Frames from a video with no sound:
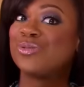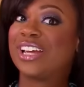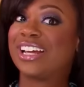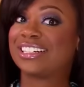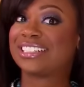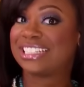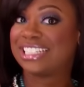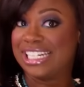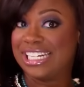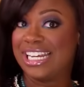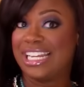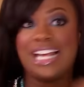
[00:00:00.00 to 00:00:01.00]
These two
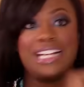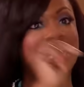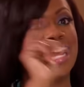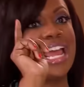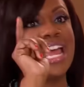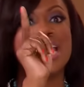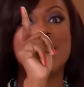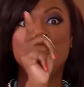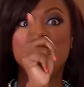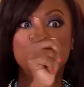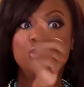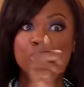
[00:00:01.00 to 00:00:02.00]
fingers, she did like that.
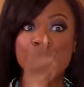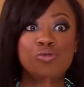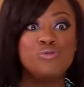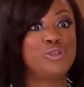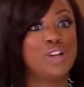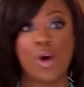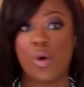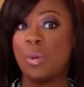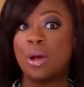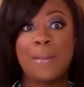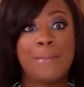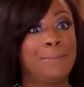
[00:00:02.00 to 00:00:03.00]
You
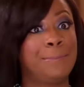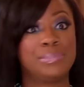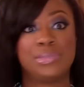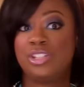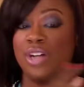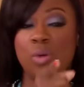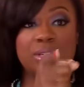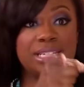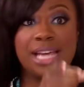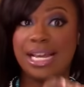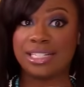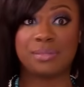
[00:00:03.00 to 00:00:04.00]
don't,
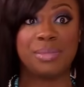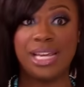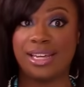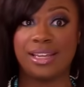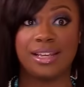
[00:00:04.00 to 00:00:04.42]
don't touch